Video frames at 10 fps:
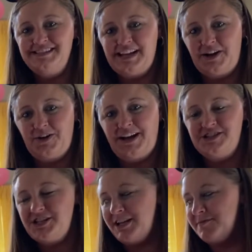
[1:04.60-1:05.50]

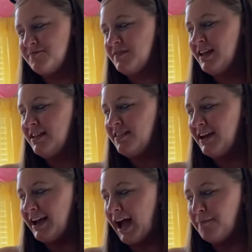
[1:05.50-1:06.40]
decoration,
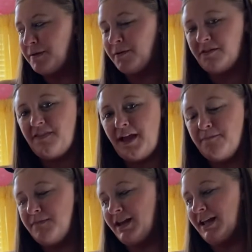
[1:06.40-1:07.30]
the happy birthday
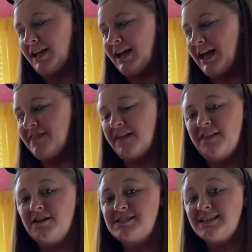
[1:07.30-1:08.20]
mini, and then
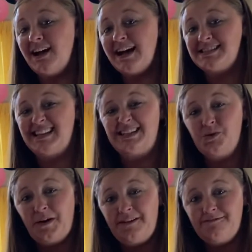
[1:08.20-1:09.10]
there's lots, like
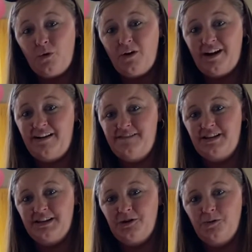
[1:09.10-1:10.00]
24 of the
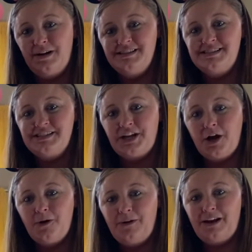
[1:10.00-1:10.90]
little ones to
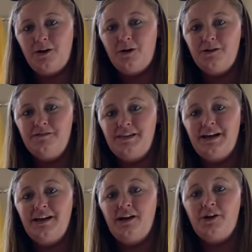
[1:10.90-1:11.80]
go in all of
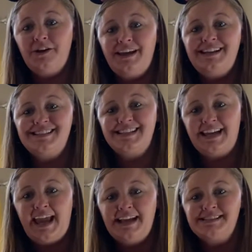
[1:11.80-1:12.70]
the cookies, the
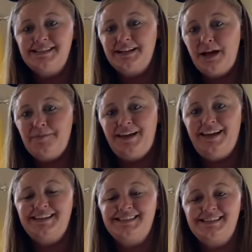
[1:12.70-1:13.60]
cakes, the
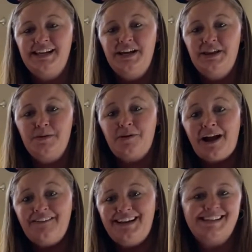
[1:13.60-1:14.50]
cupcakes, the
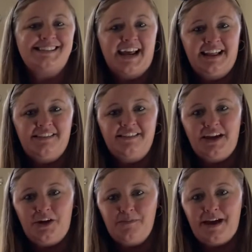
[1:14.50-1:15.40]
brownies, anything that
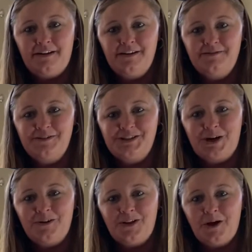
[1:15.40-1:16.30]
you make to
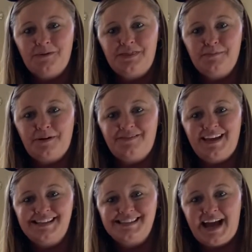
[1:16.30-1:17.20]
go along with the
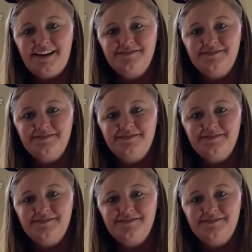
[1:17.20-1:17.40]
birthday set.